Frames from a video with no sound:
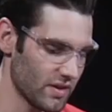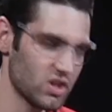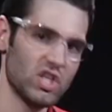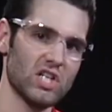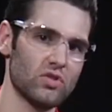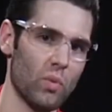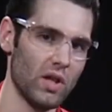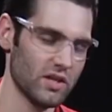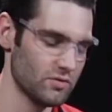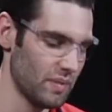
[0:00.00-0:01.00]
the chest
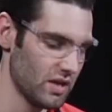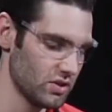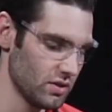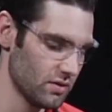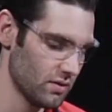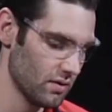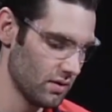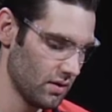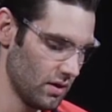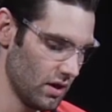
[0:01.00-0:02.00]
wall expansion,
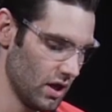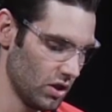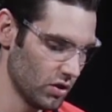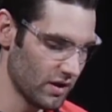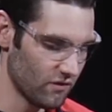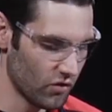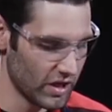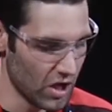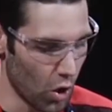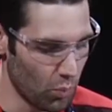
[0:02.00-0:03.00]
looking for
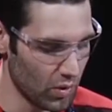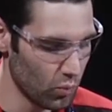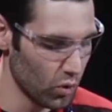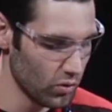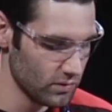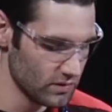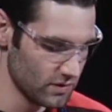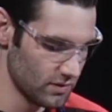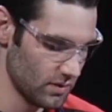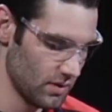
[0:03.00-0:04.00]
any open wounds,